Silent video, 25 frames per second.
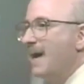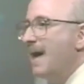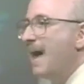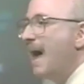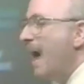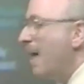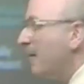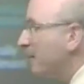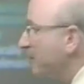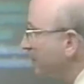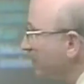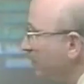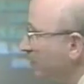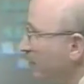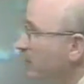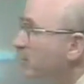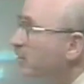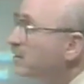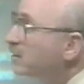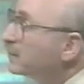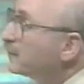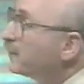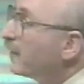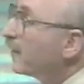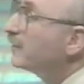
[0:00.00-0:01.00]
And the
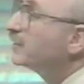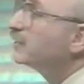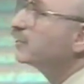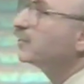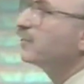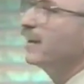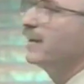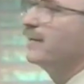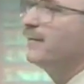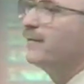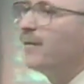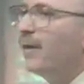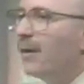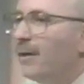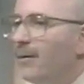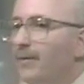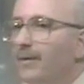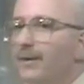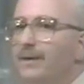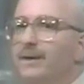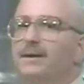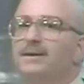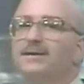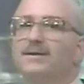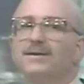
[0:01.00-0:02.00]
solution is very
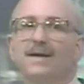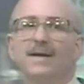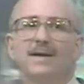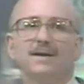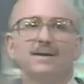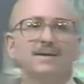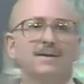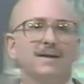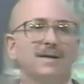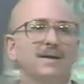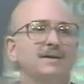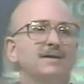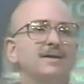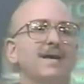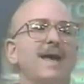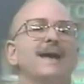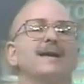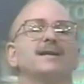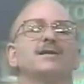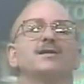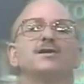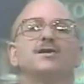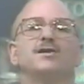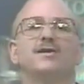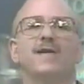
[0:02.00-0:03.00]
straightforward. It's, it's, it's
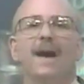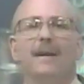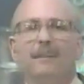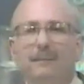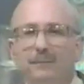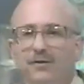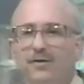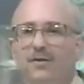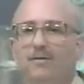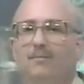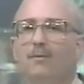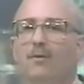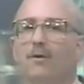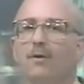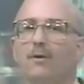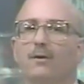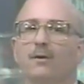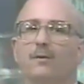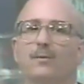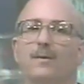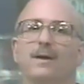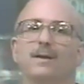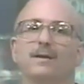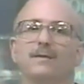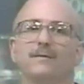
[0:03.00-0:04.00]
accept the moral
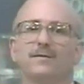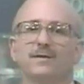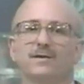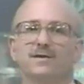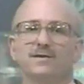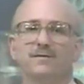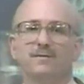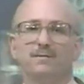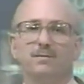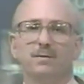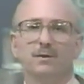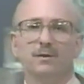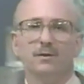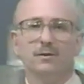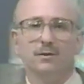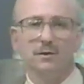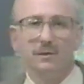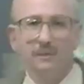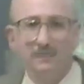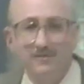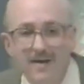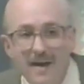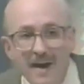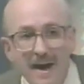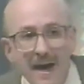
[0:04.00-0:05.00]
relevance of
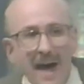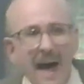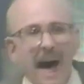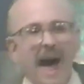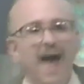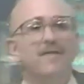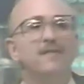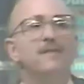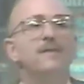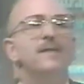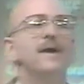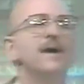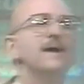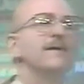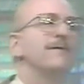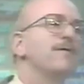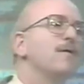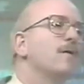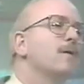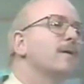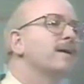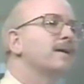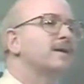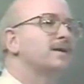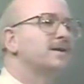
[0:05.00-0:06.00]
pollution and
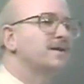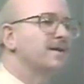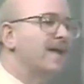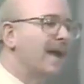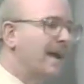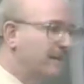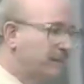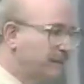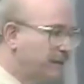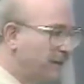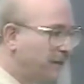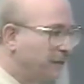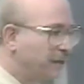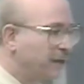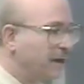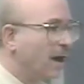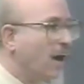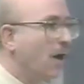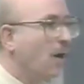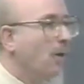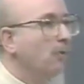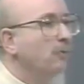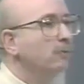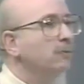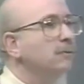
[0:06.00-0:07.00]
therefore accept that the
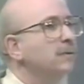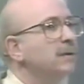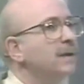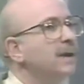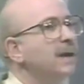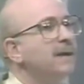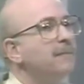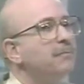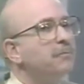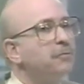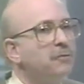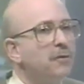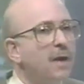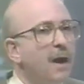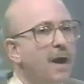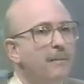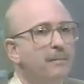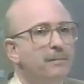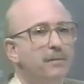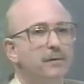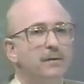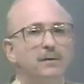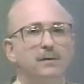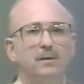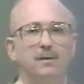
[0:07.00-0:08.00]
only
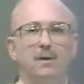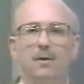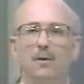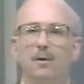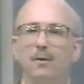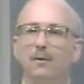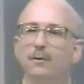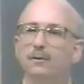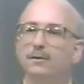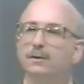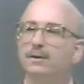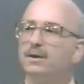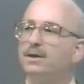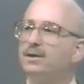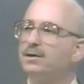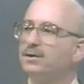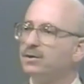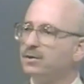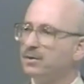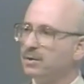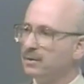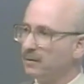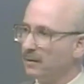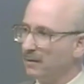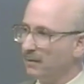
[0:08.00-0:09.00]
proper goal is
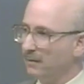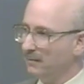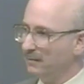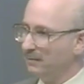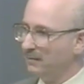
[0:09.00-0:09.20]
zero.